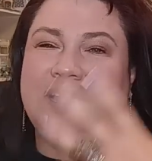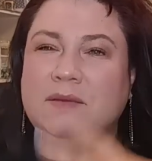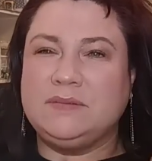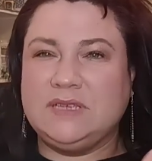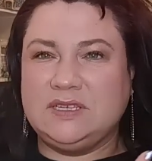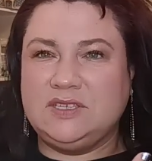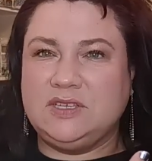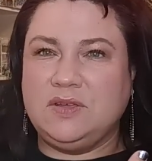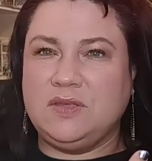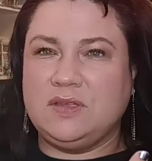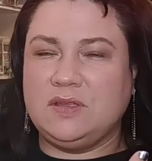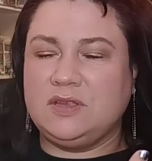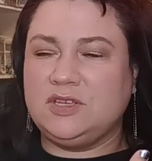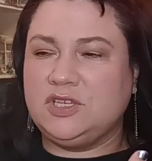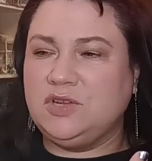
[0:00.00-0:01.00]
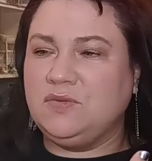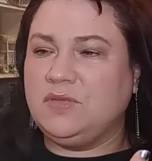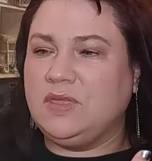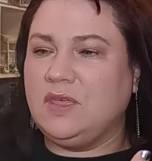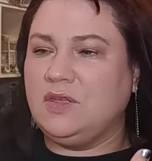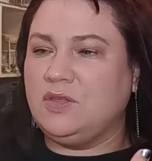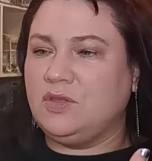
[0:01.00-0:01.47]
helps to soothe, soothe
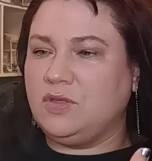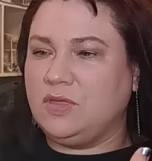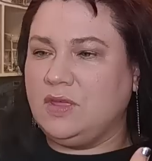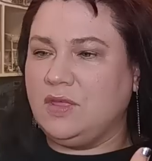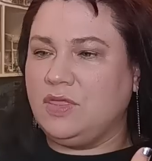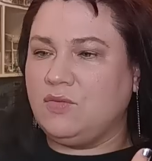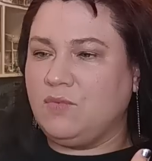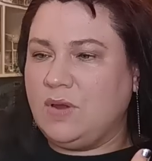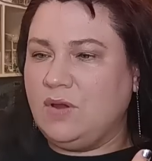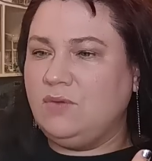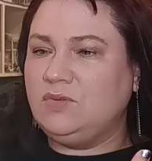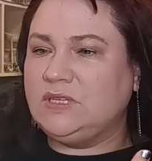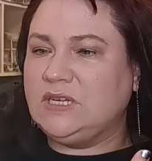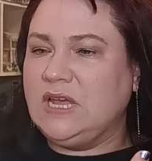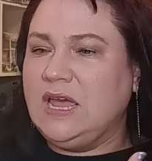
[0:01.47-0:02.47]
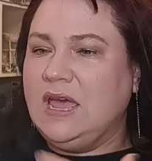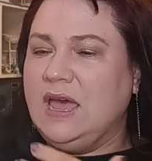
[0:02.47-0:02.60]
the, the throat.